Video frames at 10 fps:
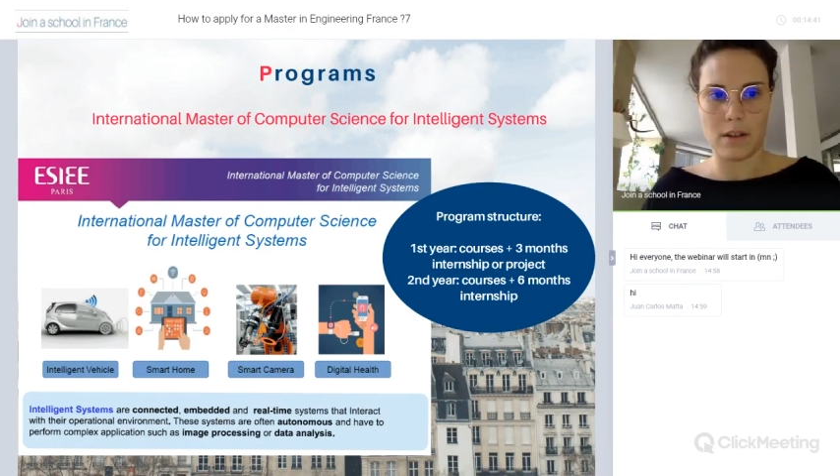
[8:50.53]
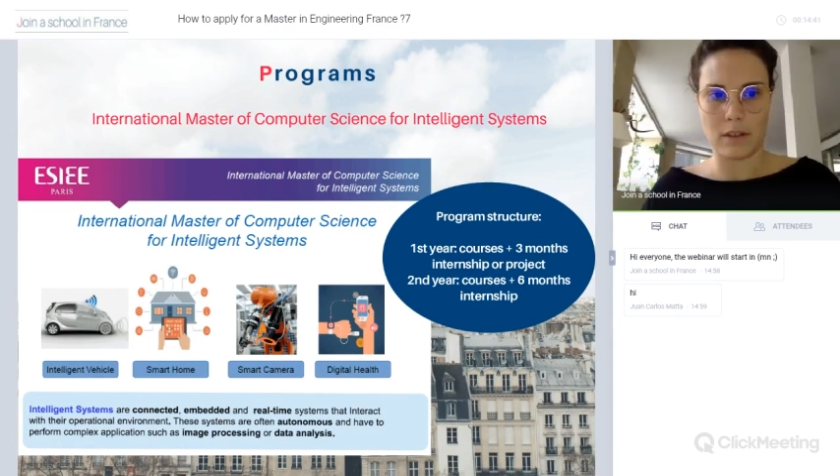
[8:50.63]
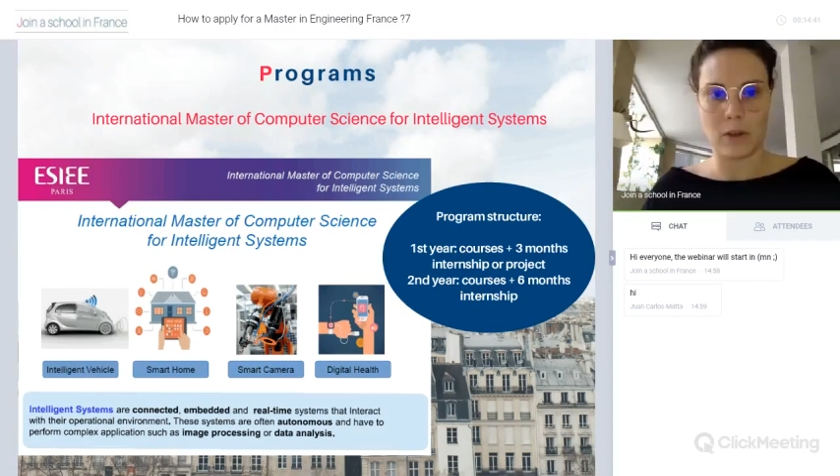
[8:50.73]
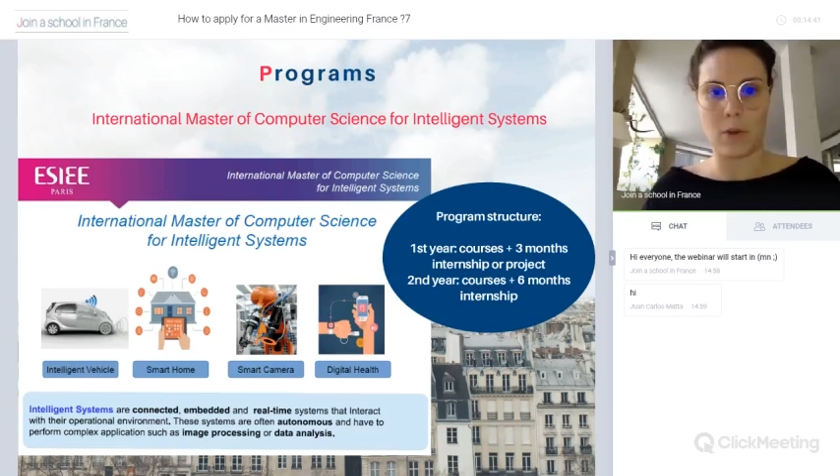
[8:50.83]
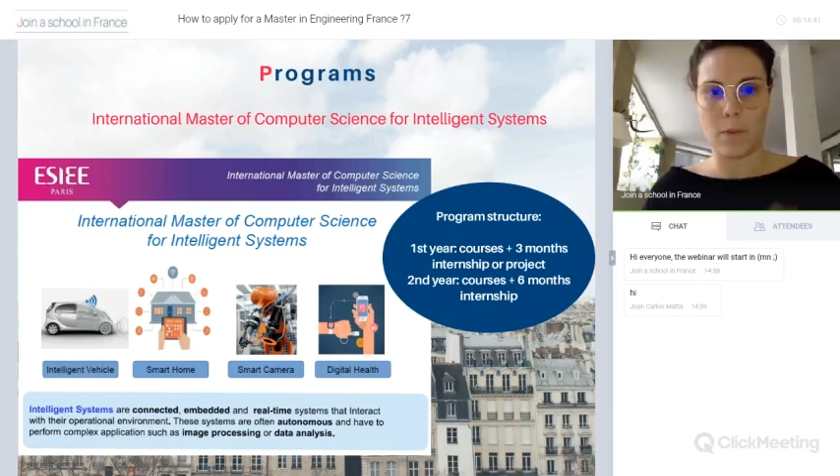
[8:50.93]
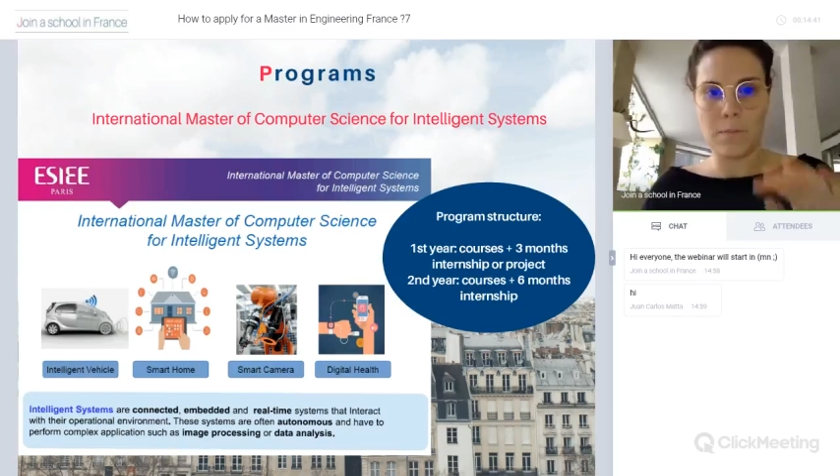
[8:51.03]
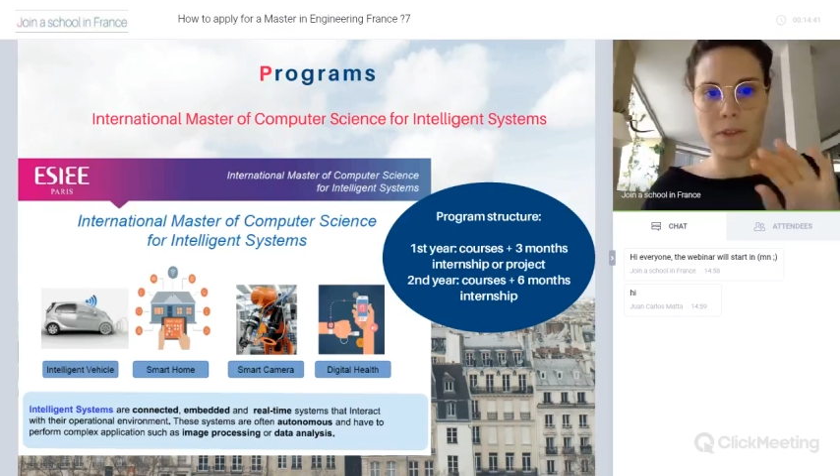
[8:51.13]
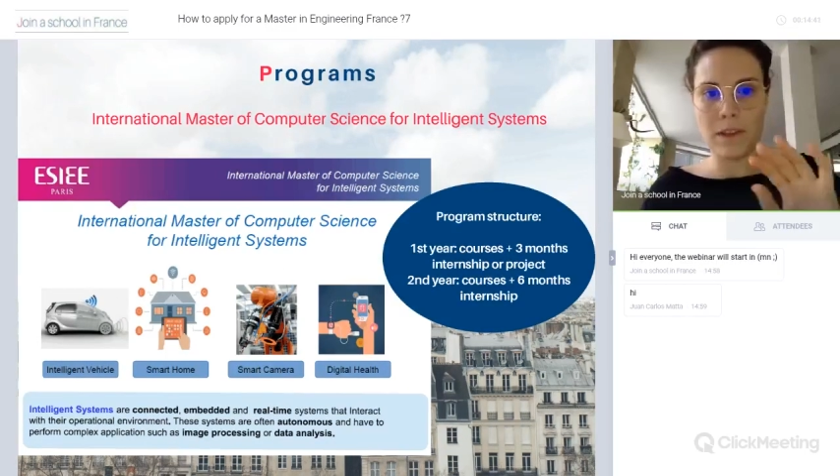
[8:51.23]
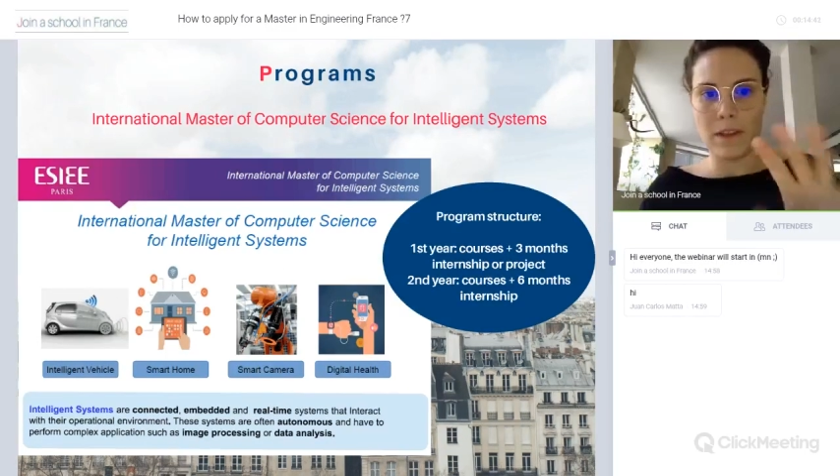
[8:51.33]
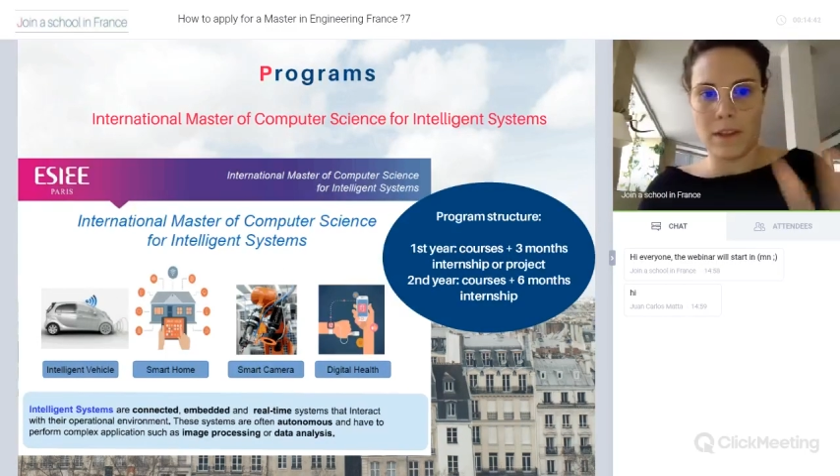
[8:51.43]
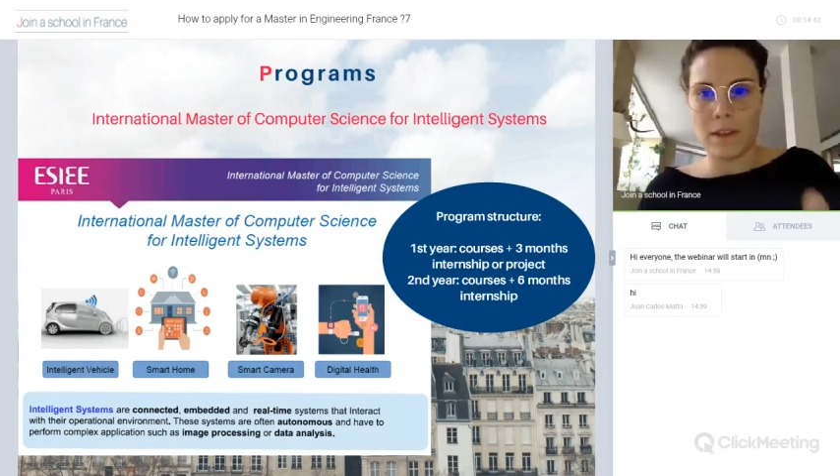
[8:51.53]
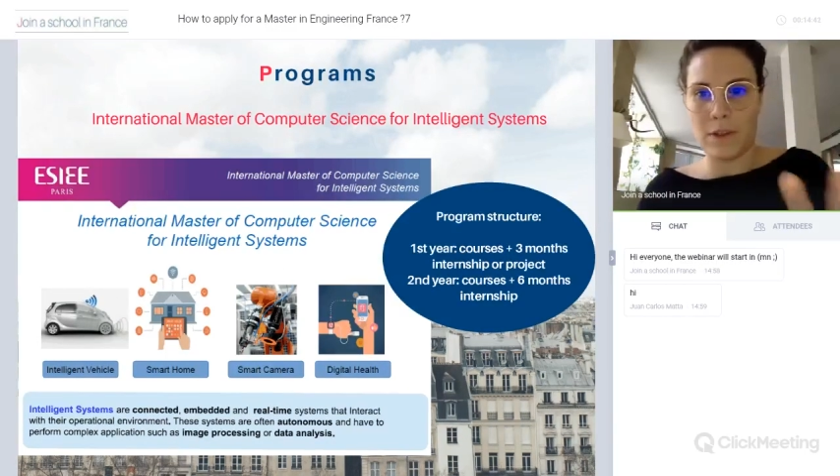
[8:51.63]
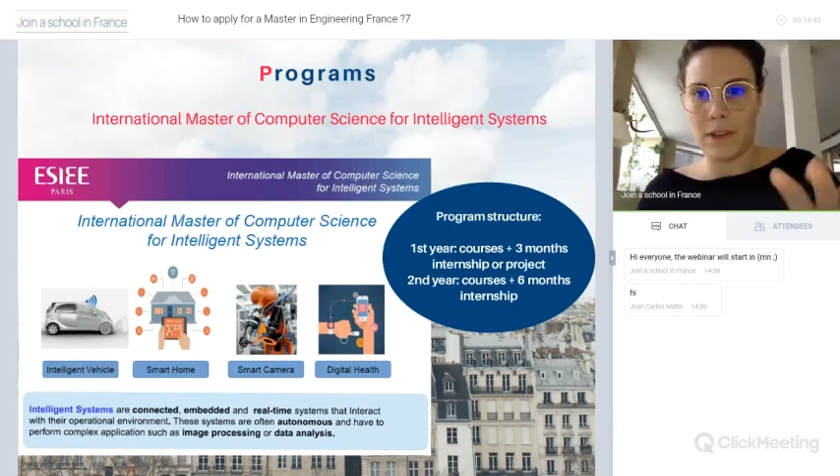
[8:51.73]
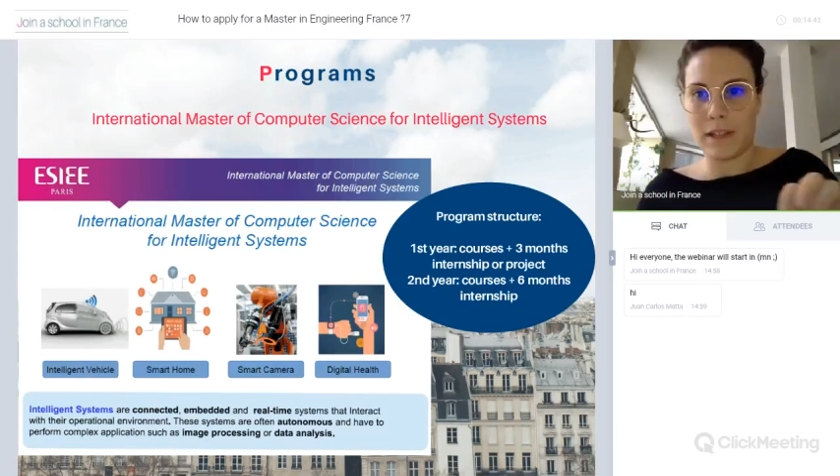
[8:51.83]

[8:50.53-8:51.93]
So you